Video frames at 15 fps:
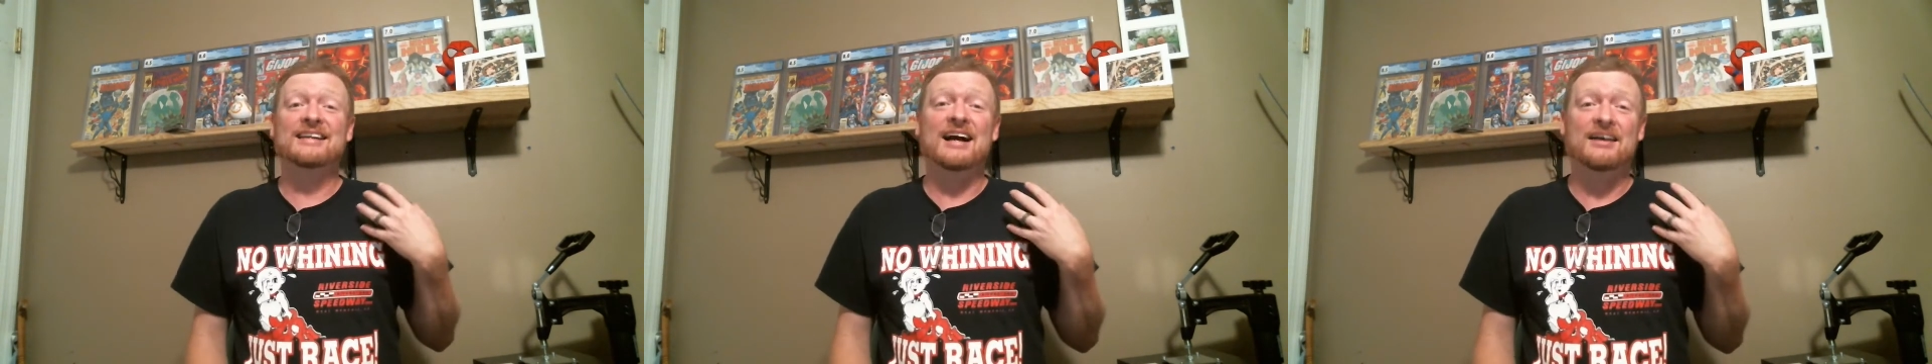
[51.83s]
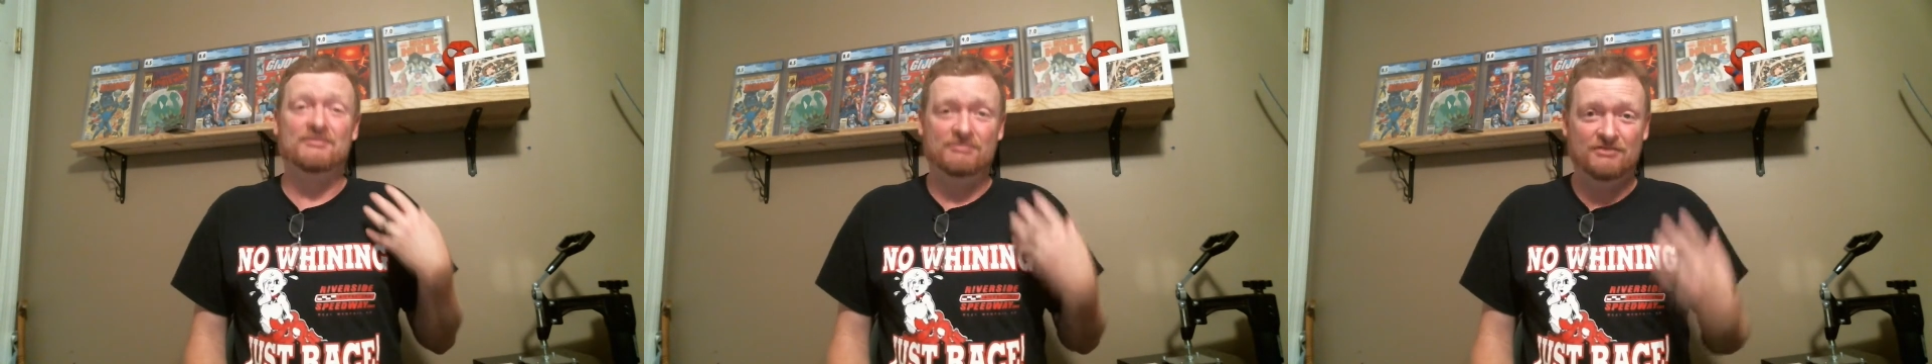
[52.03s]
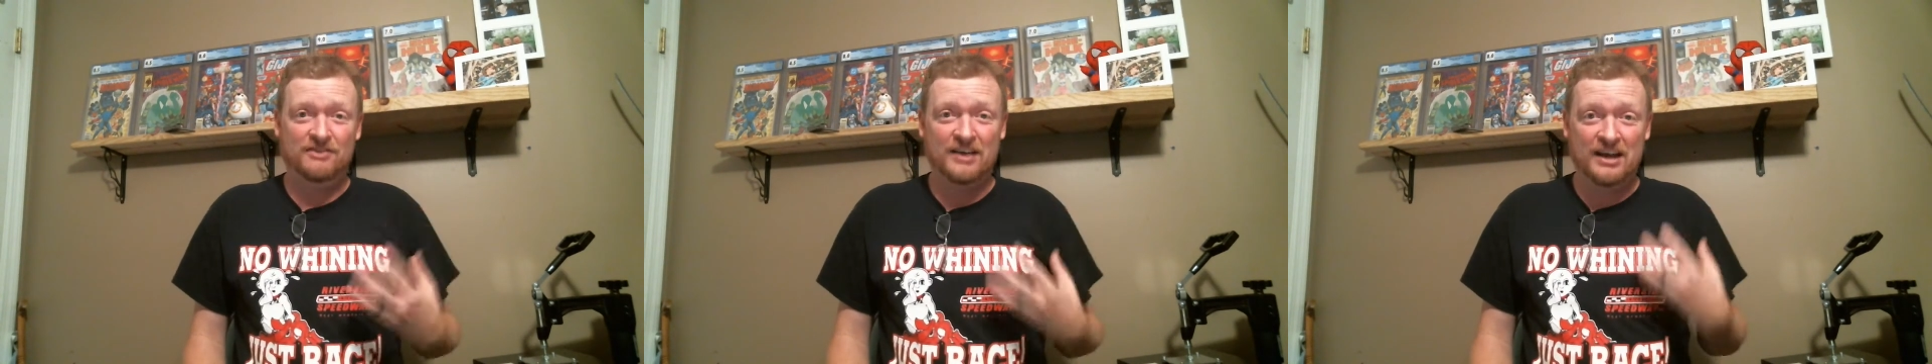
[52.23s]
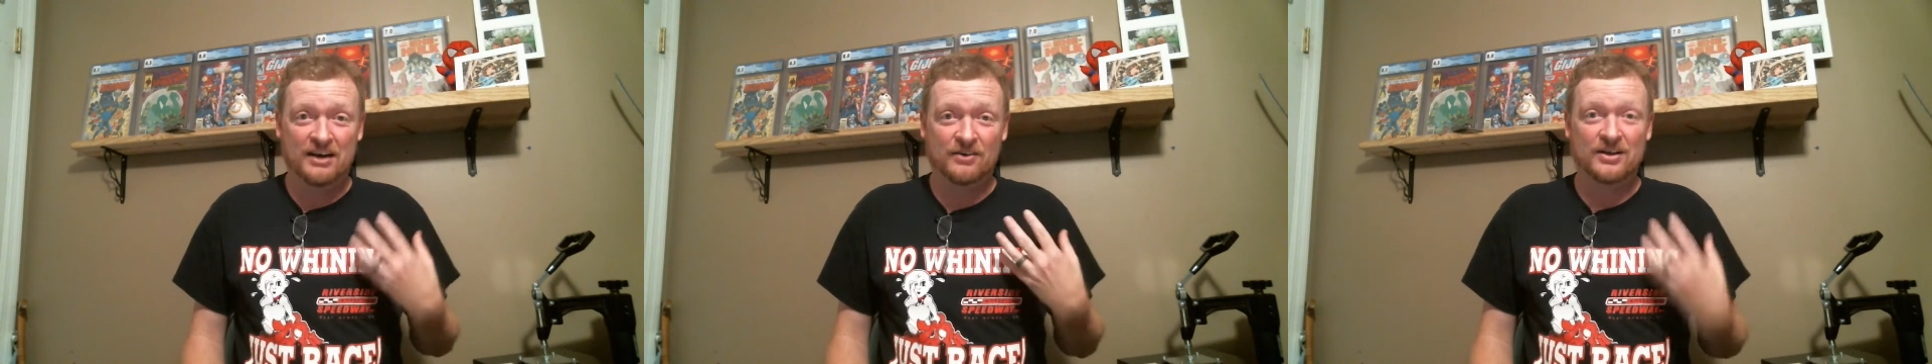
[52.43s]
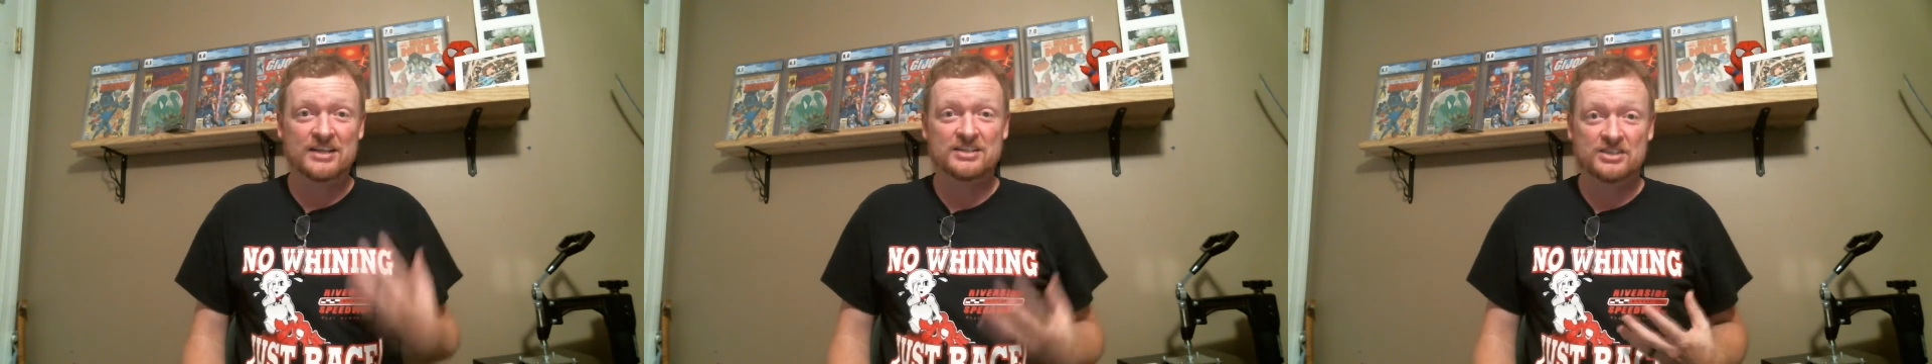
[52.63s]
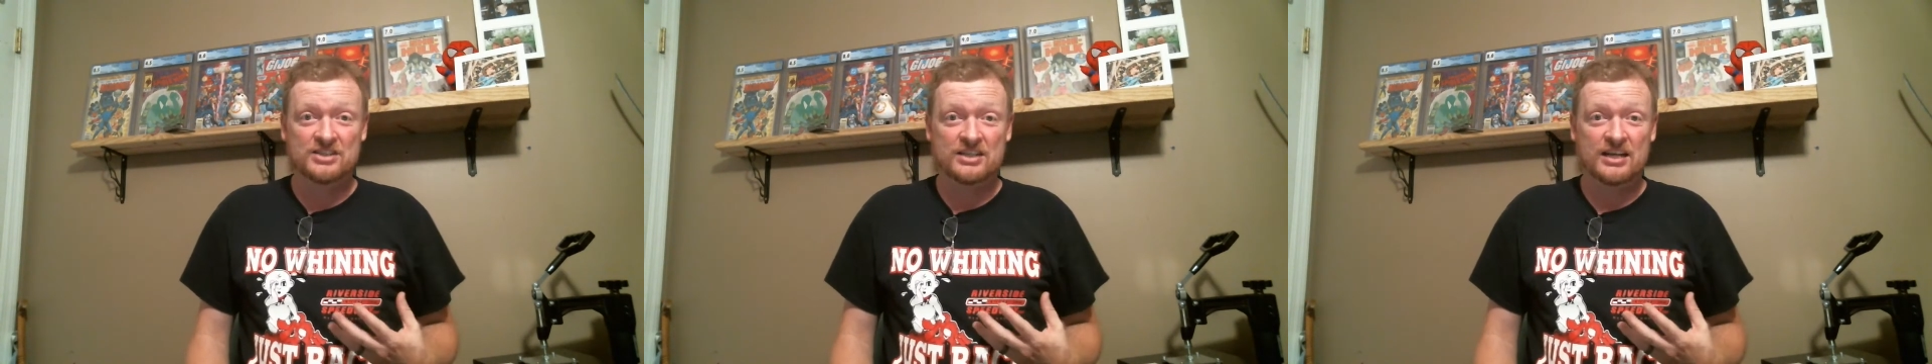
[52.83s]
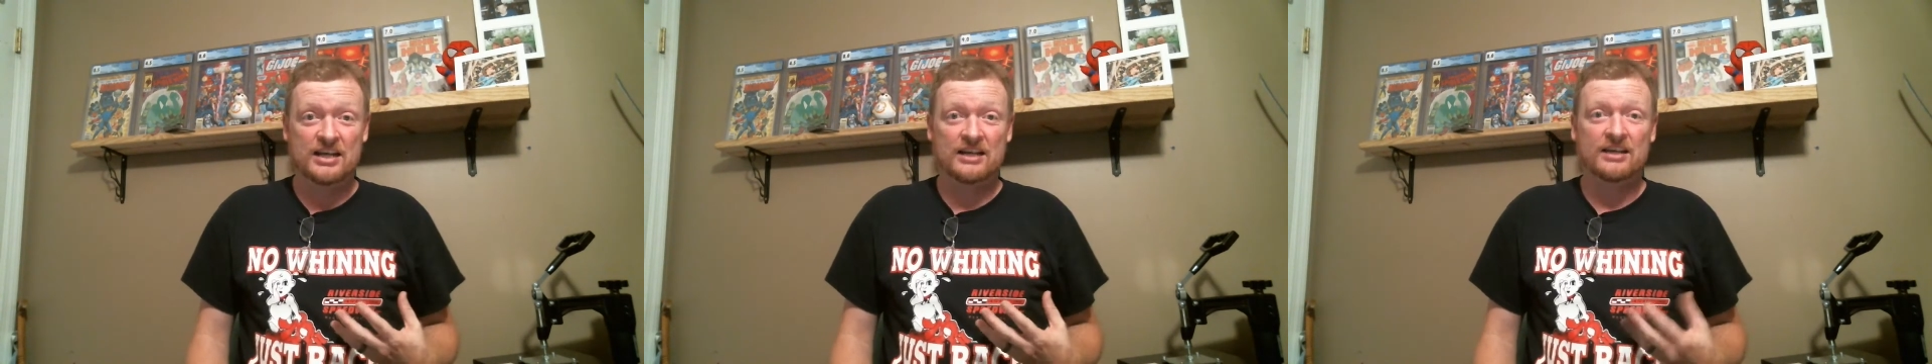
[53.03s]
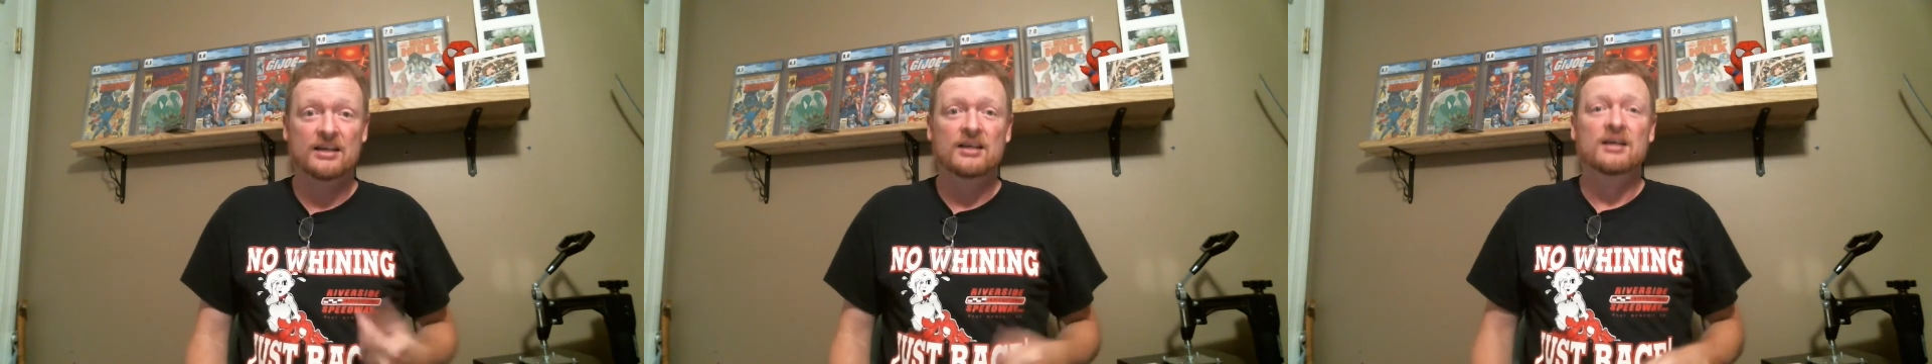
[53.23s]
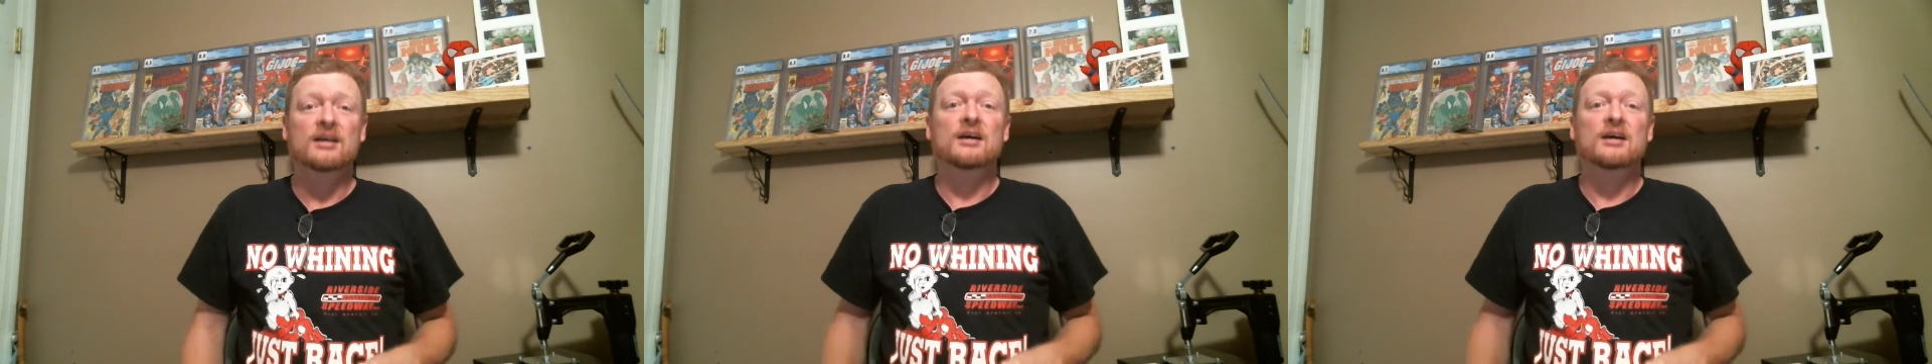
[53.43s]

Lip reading: got very sick.